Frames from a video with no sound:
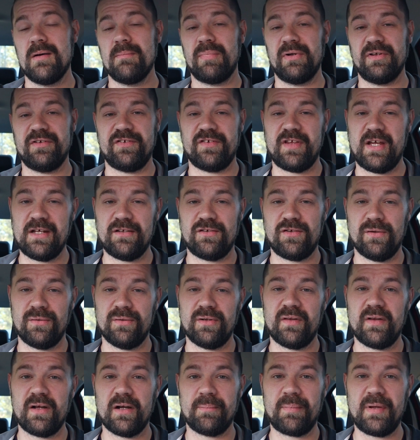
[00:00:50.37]
But stay tuned
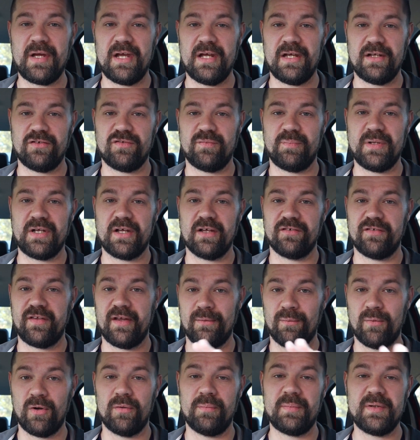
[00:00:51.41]
to their page because
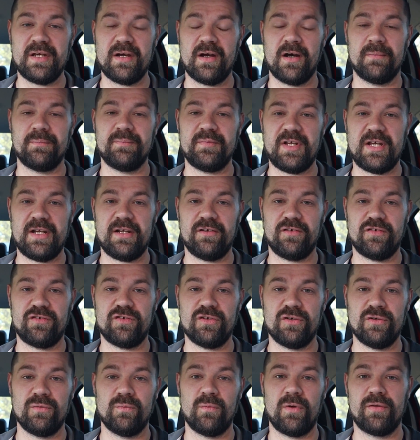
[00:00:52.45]
they will be updating
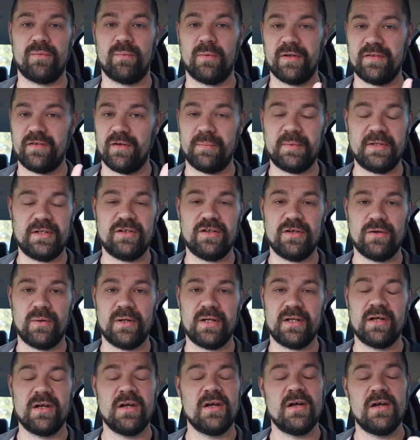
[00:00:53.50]
soon with what they'll be
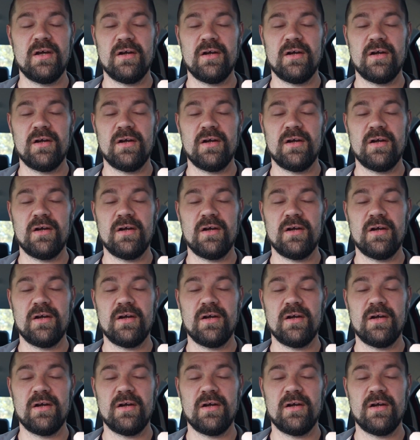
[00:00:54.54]
doing